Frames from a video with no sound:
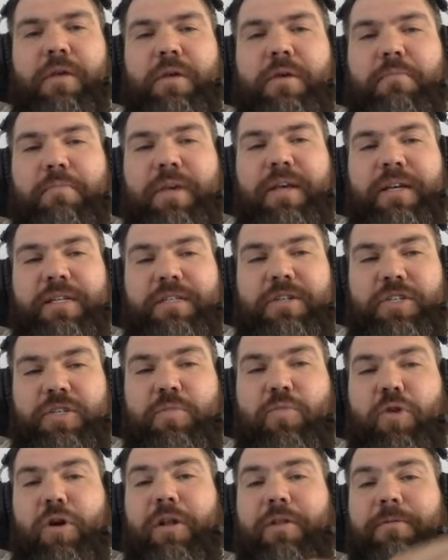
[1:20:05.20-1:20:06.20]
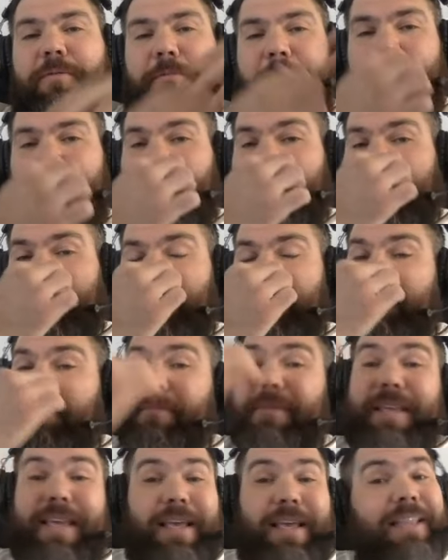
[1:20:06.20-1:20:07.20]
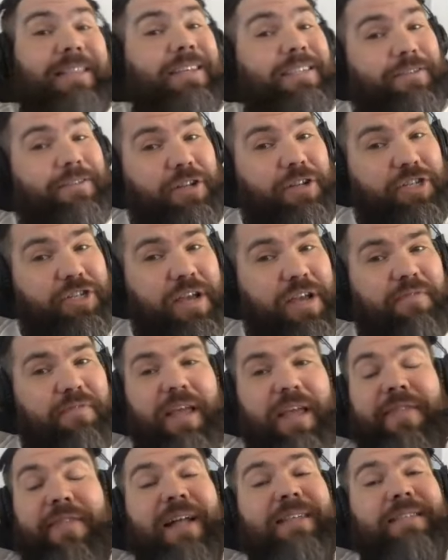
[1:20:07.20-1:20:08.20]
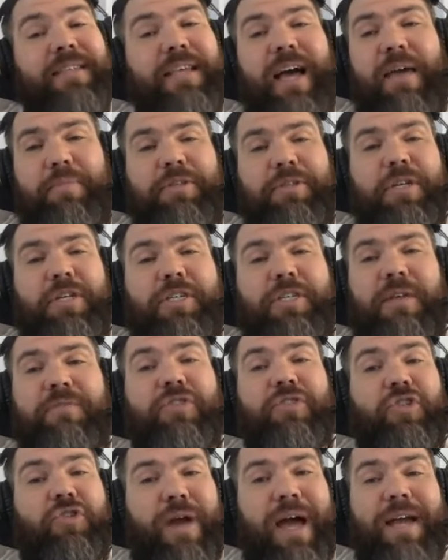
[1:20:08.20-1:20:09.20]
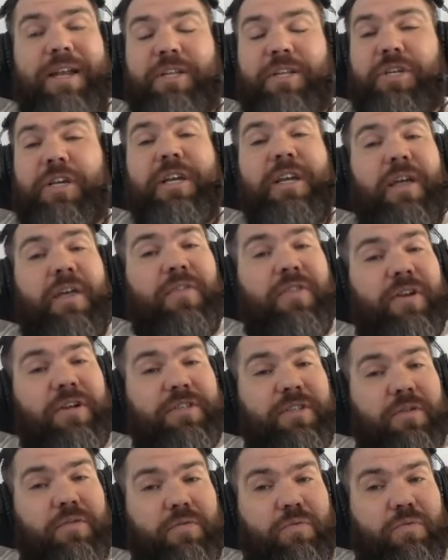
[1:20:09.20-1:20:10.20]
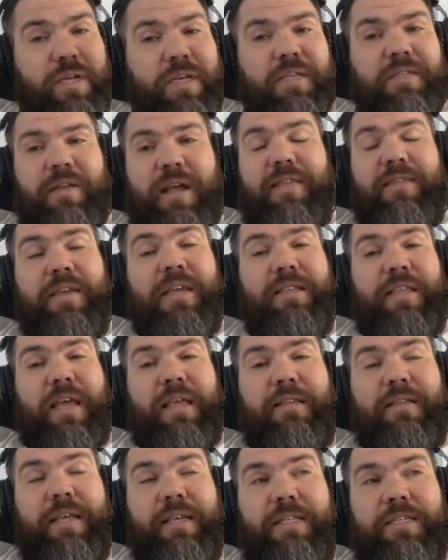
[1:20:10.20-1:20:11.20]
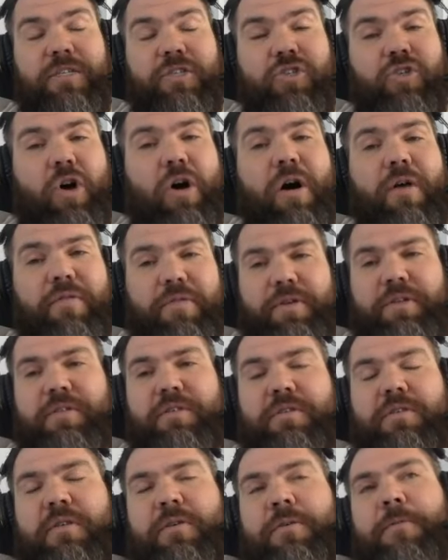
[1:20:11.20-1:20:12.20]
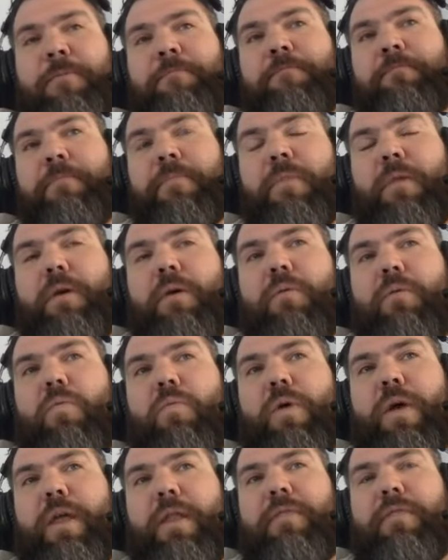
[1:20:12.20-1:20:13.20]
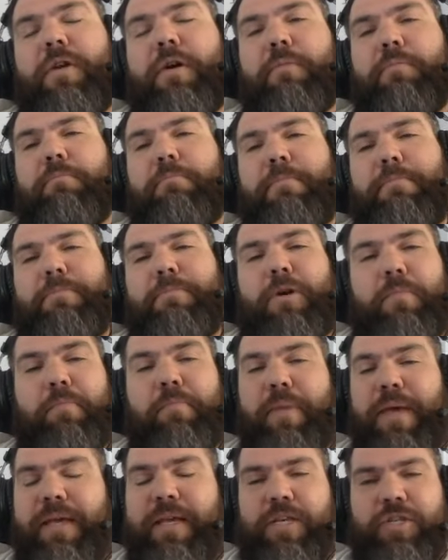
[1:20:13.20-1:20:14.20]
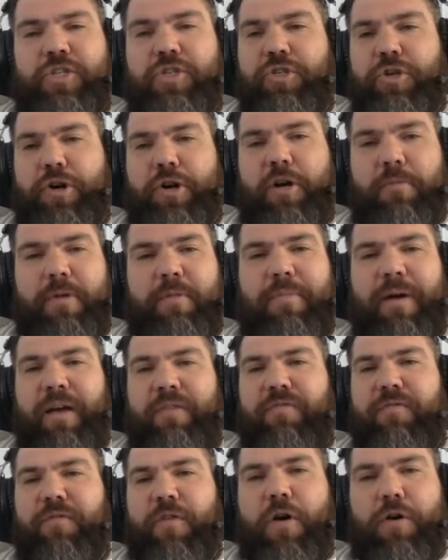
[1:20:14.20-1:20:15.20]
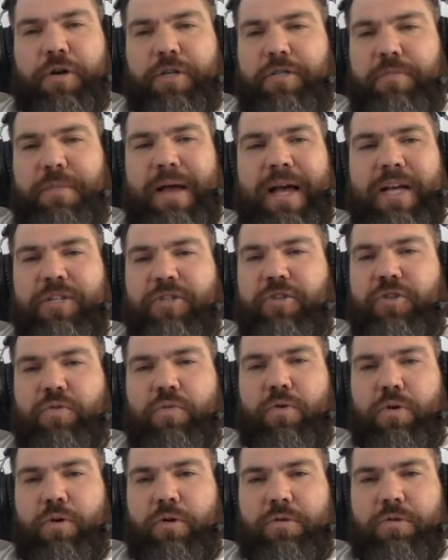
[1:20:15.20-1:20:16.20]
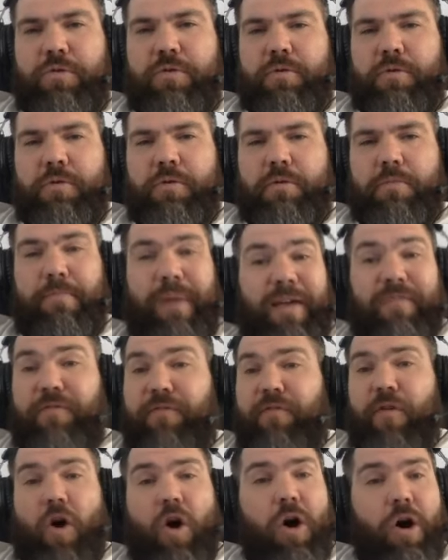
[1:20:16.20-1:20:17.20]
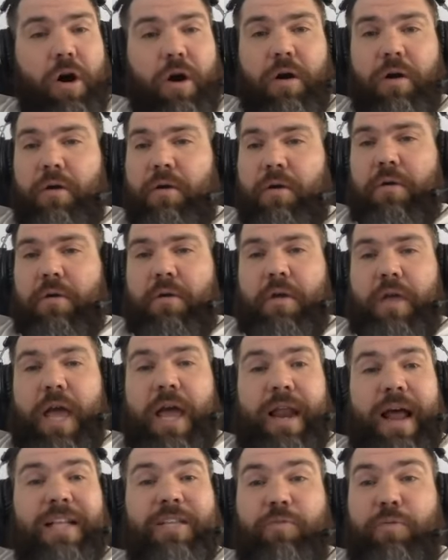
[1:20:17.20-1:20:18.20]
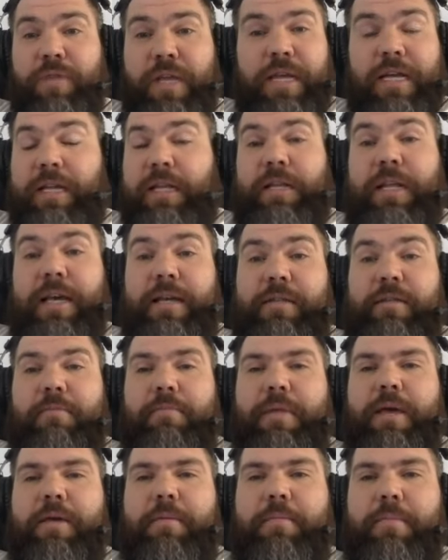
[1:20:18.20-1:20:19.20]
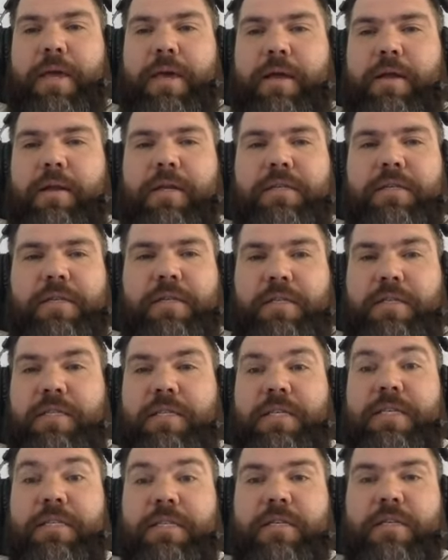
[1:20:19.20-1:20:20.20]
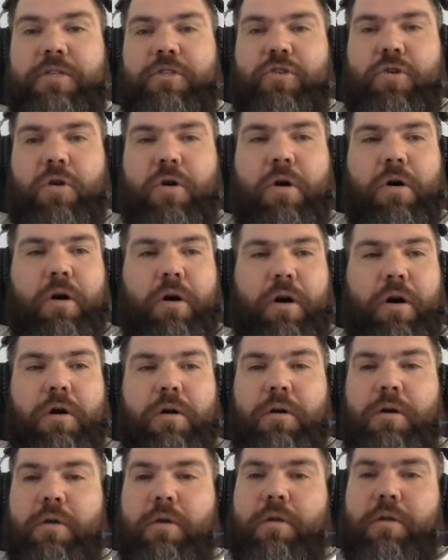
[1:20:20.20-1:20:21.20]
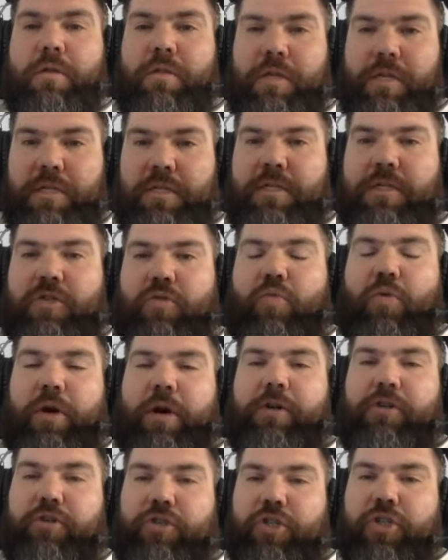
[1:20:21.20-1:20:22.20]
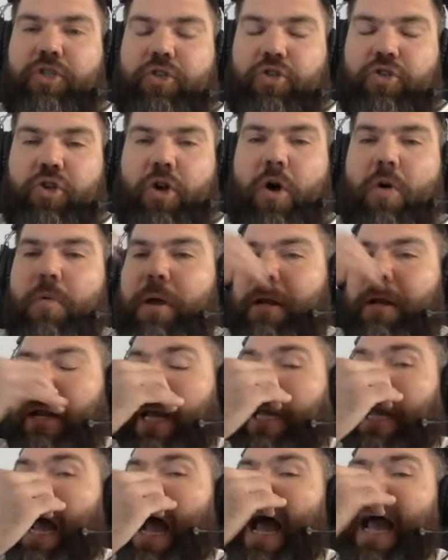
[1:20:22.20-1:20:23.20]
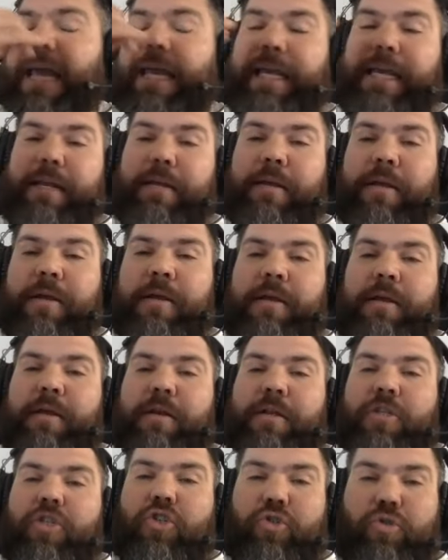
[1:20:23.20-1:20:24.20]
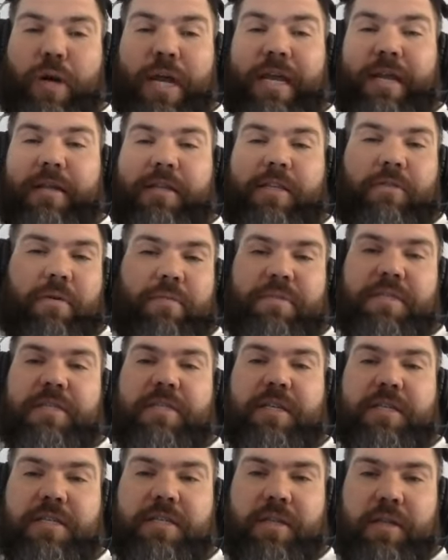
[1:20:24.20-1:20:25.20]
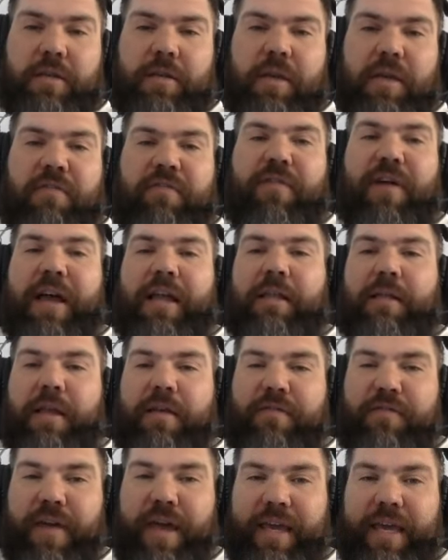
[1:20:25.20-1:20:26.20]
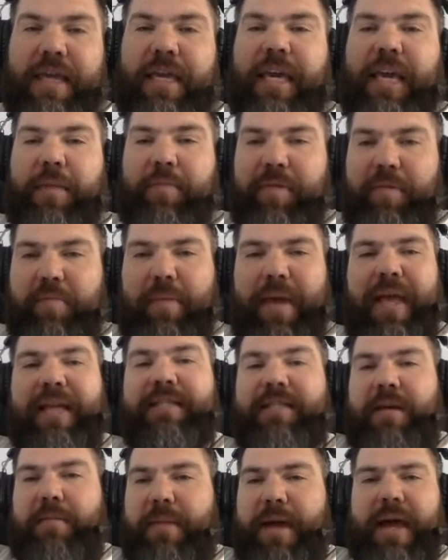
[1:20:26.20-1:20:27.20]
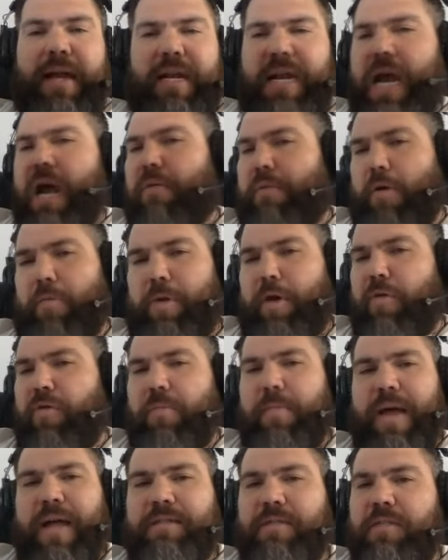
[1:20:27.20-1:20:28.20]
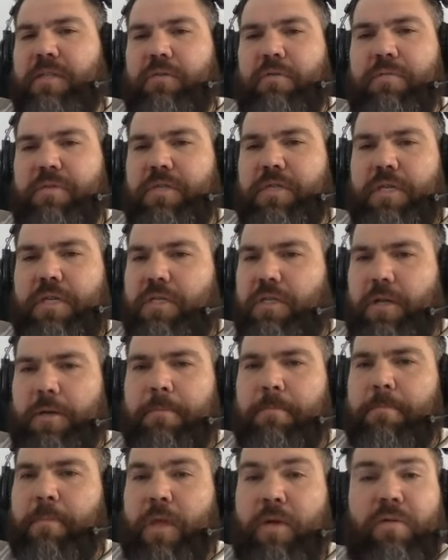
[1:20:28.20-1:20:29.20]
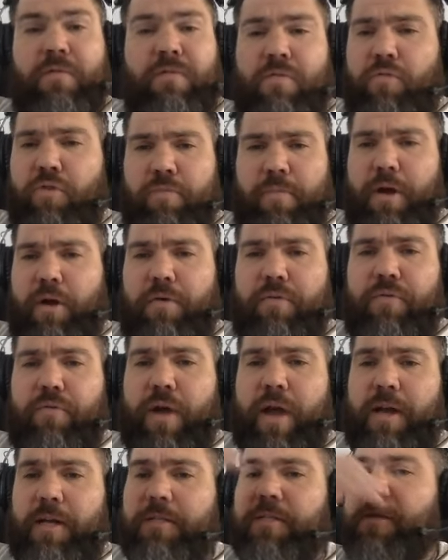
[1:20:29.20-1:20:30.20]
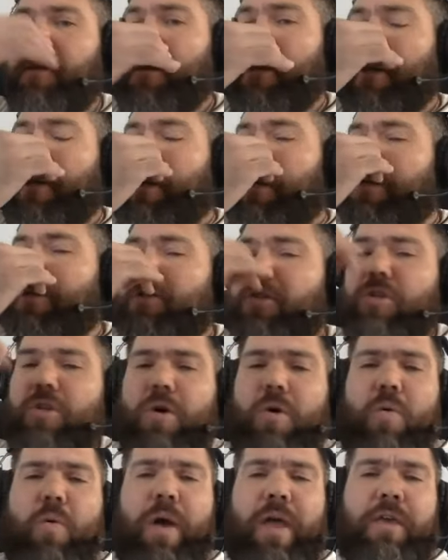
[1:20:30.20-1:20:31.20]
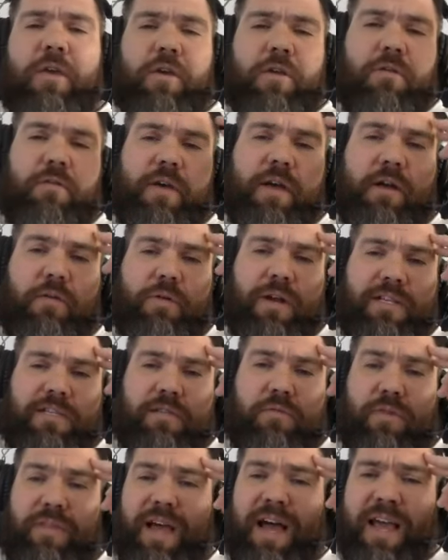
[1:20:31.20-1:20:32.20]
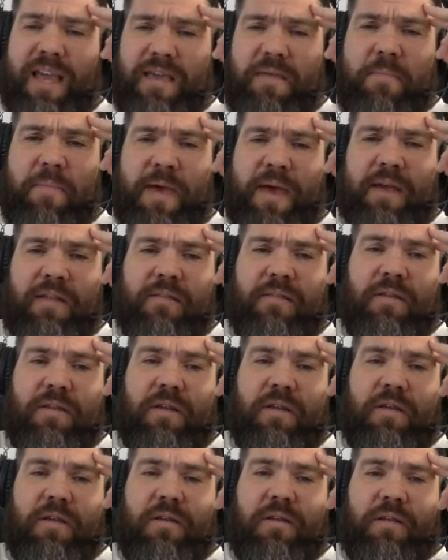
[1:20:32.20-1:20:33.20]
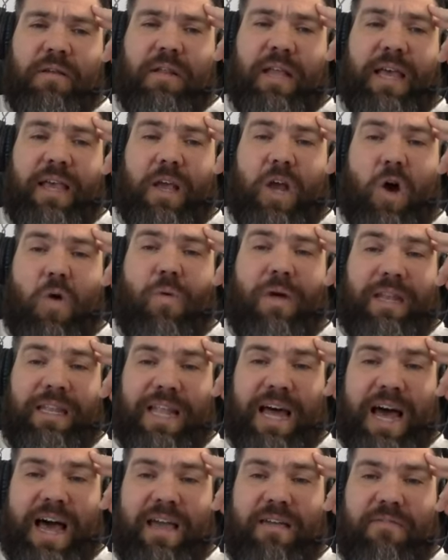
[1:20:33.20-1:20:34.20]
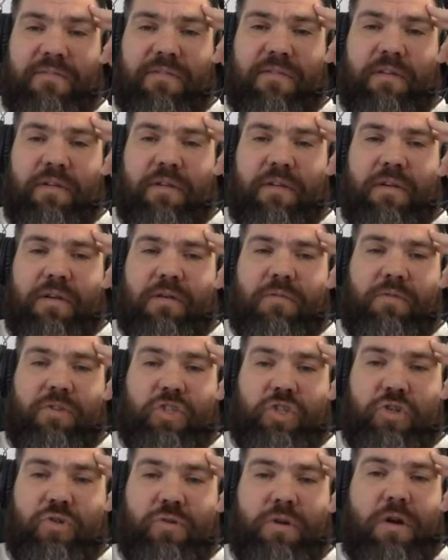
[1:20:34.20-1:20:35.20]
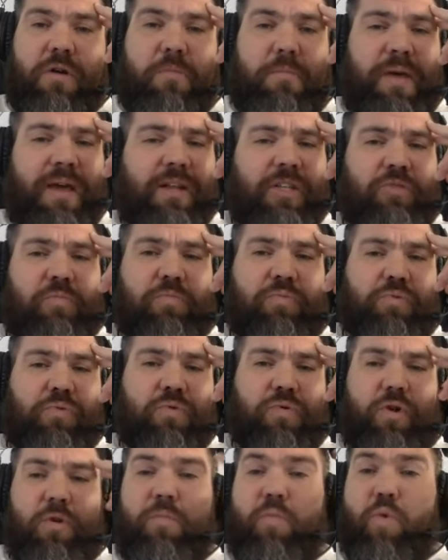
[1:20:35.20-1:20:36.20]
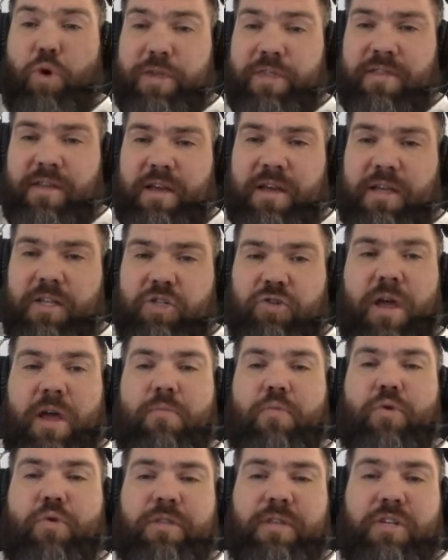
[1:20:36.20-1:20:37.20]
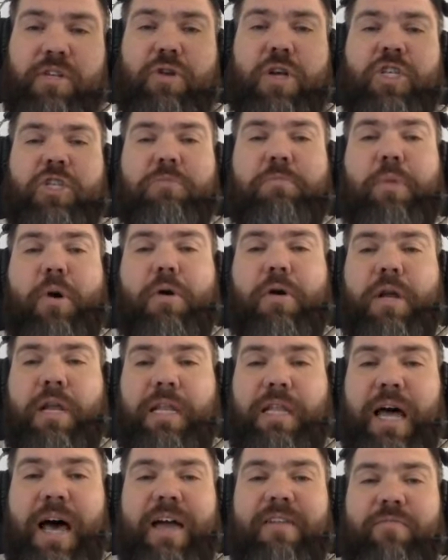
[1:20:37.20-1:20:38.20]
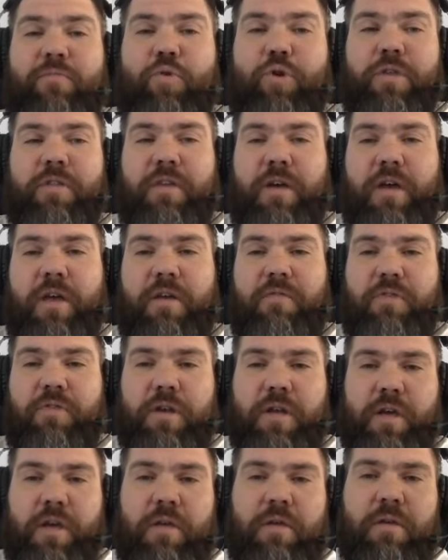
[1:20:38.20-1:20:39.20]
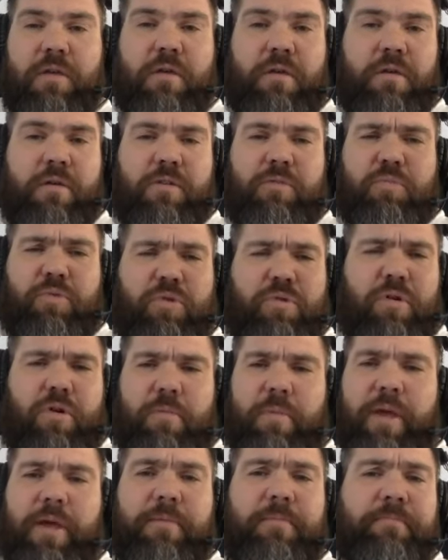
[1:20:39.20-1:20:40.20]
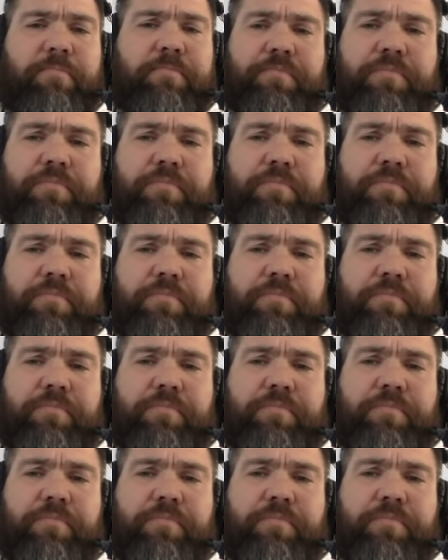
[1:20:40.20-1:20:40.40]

because they as they get older. It, there's longevity, and that's the yeah. IBJJF strategy. And there's a reason. I think they they saw this when their their biggest tournament by far is Masters Worlds yeah. by far, and that's when they clicked. I'm like, man, this is this is our this is where jiu-jitsu is going. Like I could train until I'm 60 if I if I can keep the pace I'm at now. I'll be on the mats until I'm 60, even with my arthritis there's no way you can do that in wrestling with high impact, mm-hmm. like going live with judo. Man, it's brutal. Muay Thai, try Muay Thai, try sparring live Muay Thai every day. It's brutal, man.